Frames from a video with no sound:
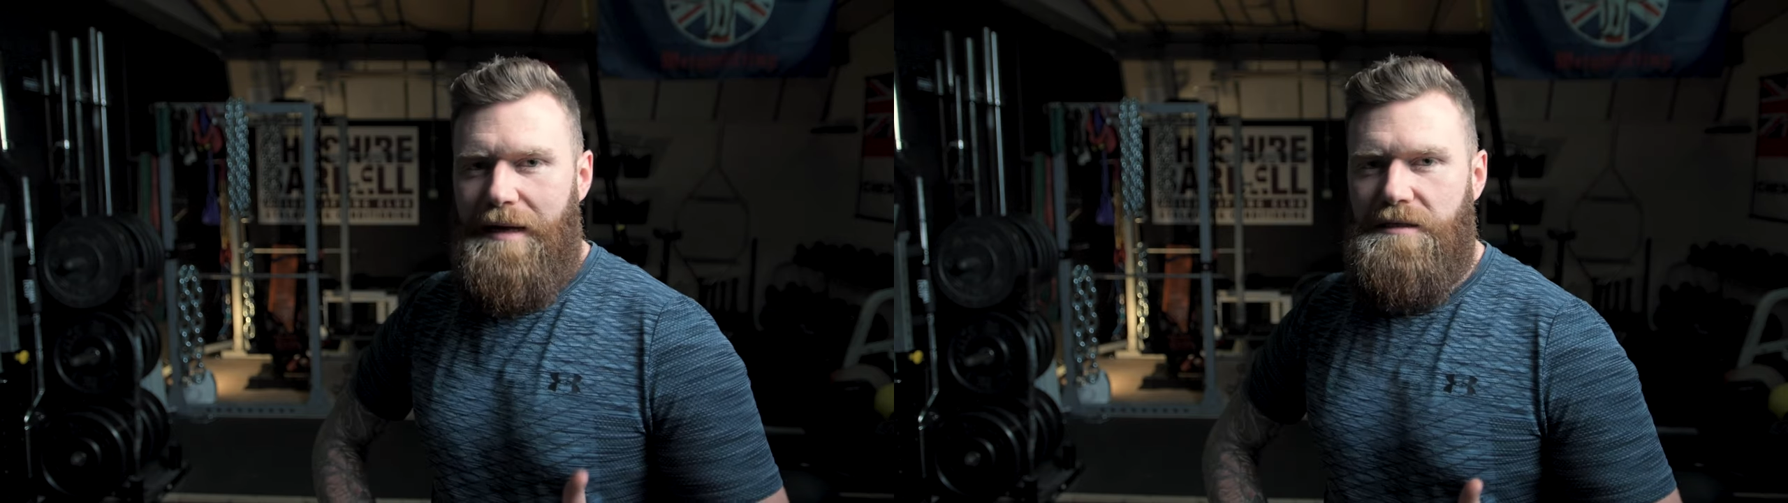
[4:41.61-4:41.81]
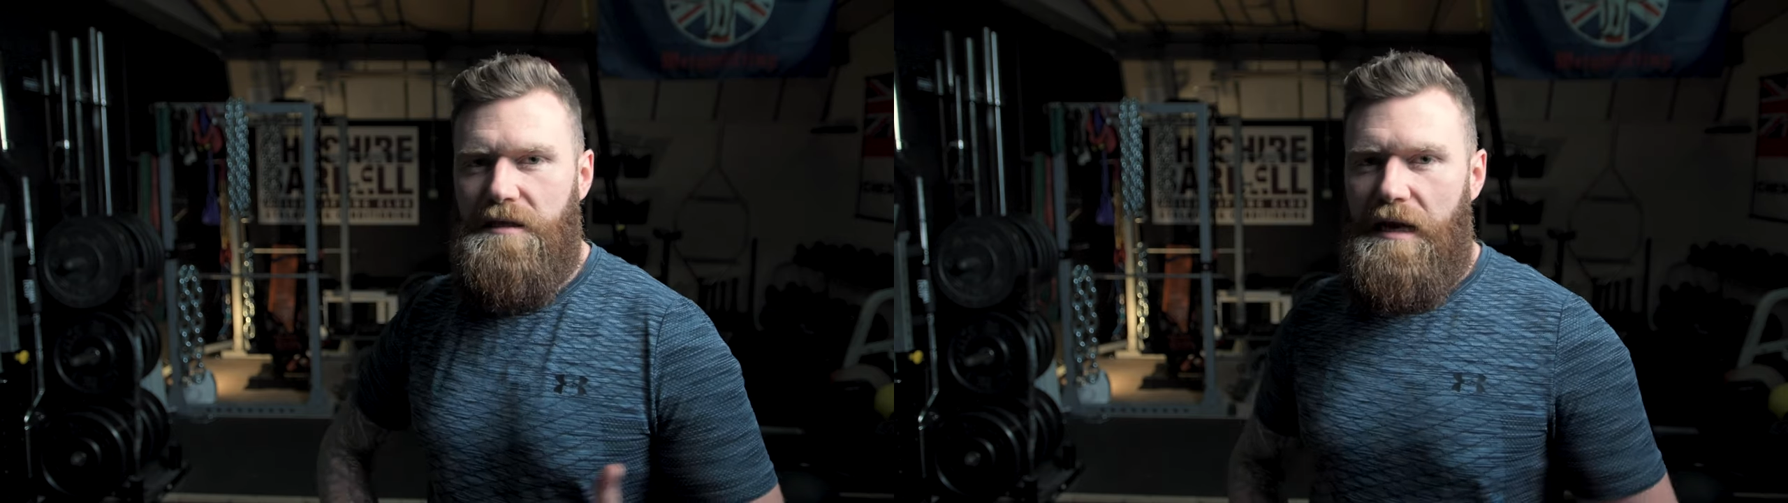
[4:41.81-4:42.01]

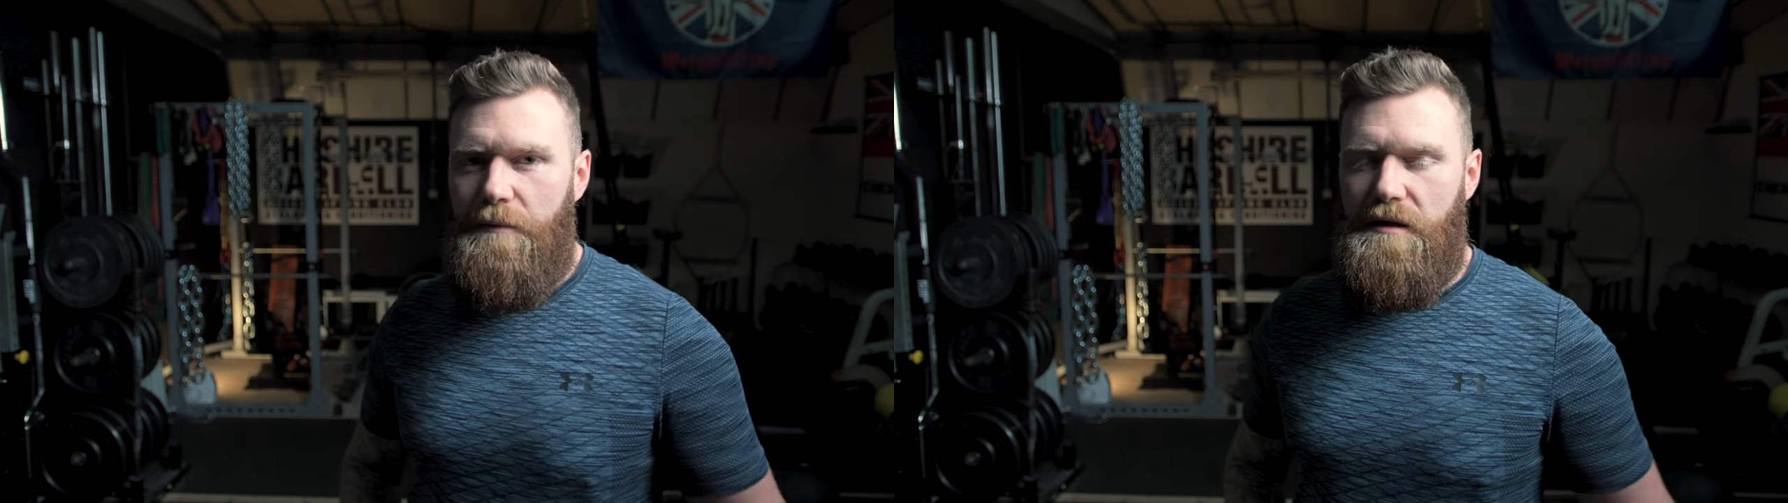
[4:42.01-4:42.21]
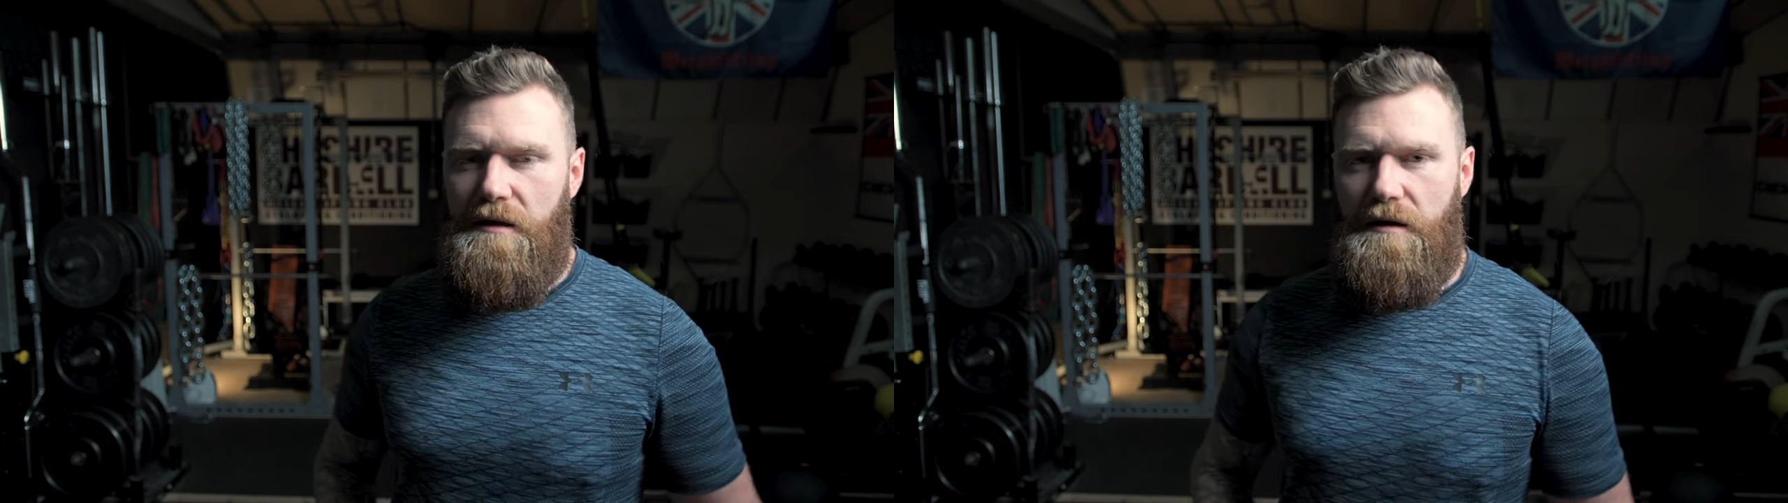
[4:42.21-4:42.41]
better than
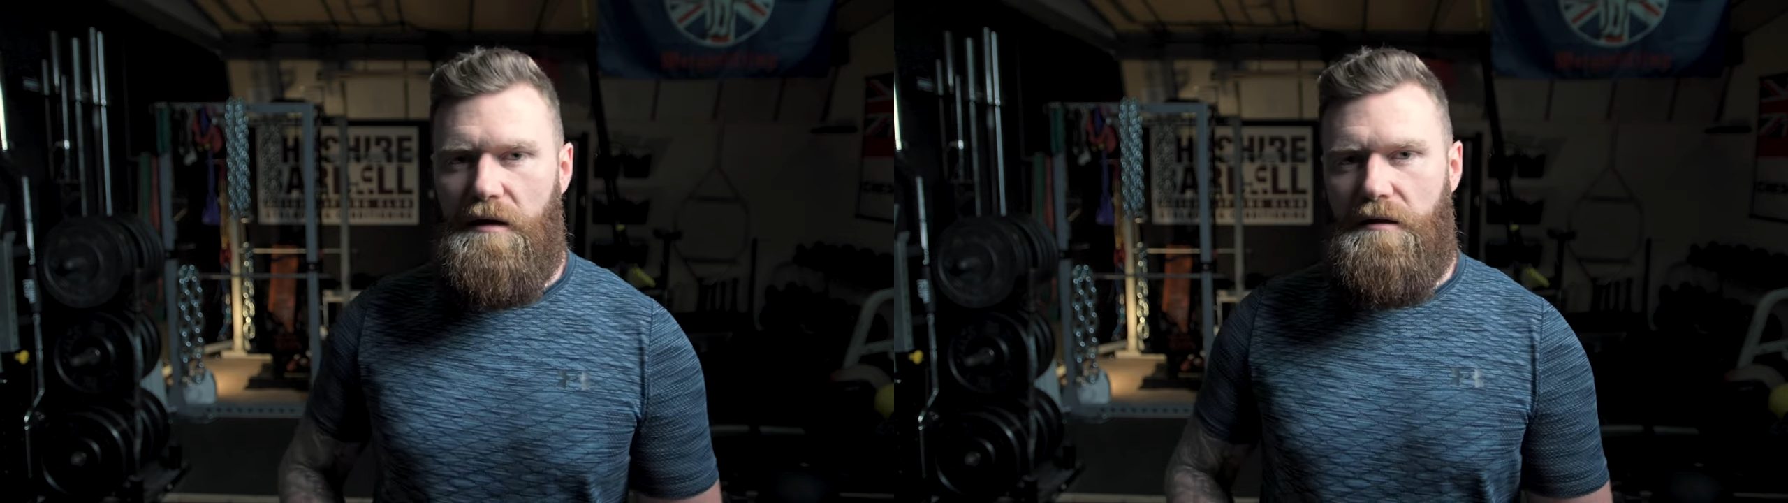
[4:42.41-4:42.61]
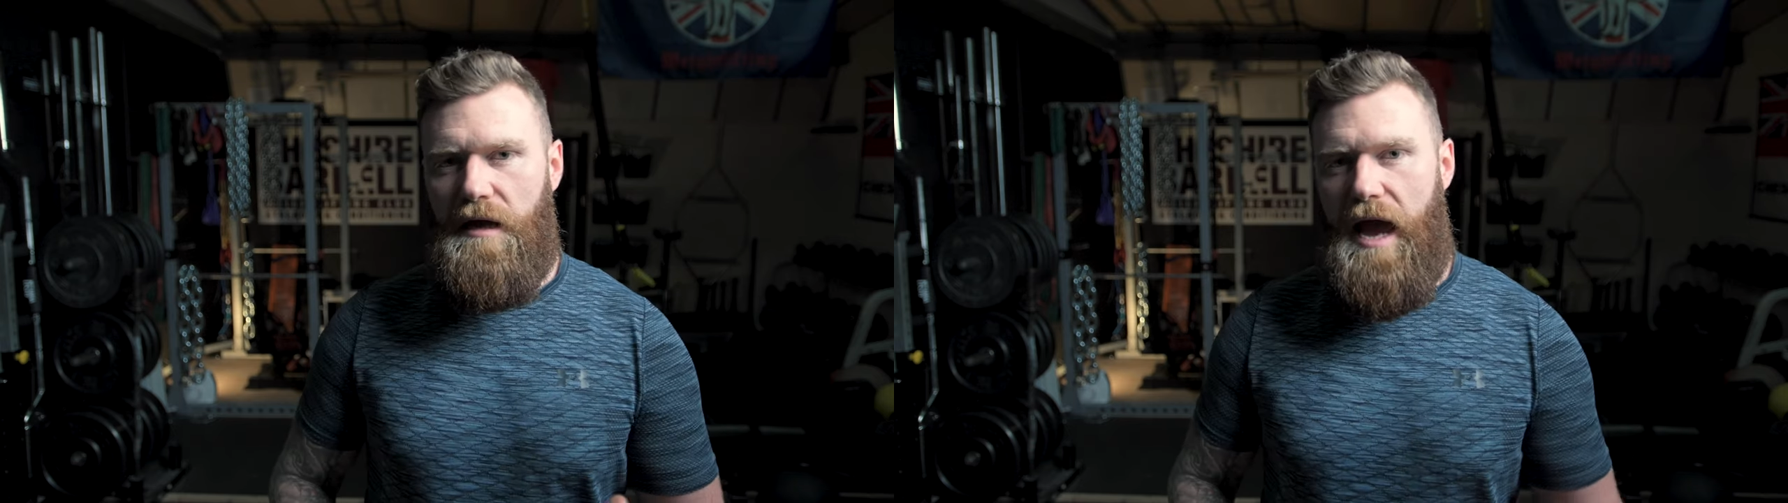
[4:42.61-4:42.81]
him in
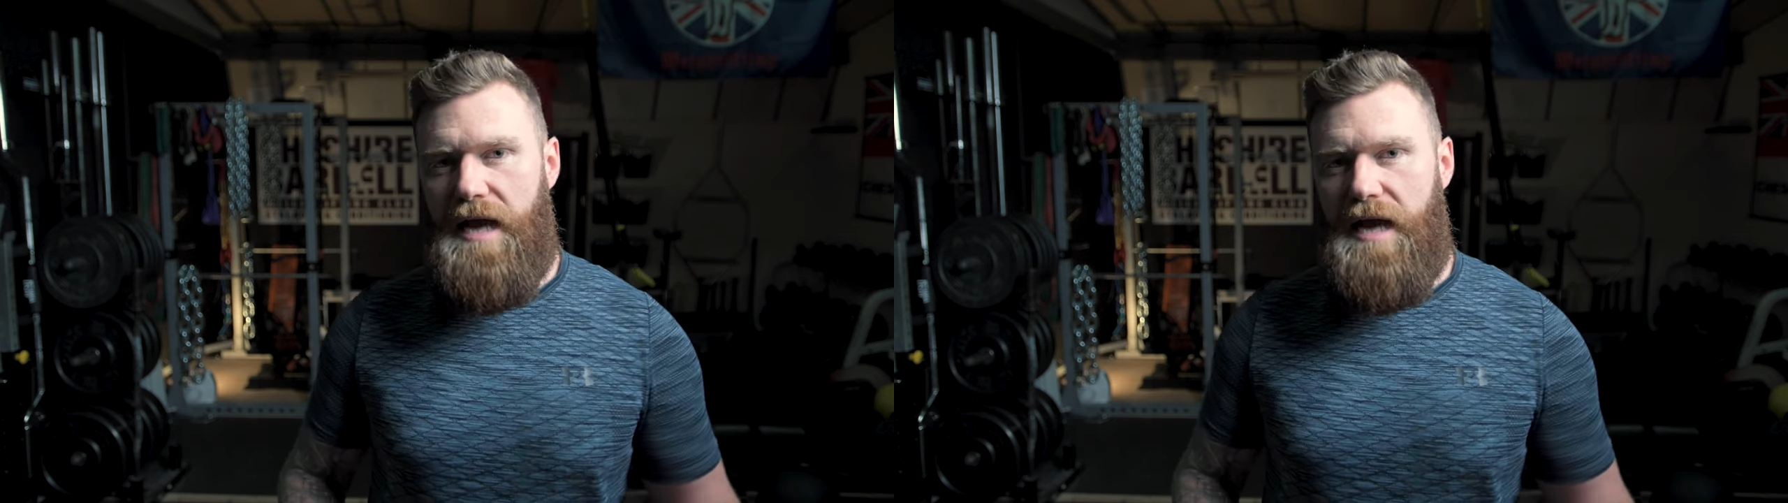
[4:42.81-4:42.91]
the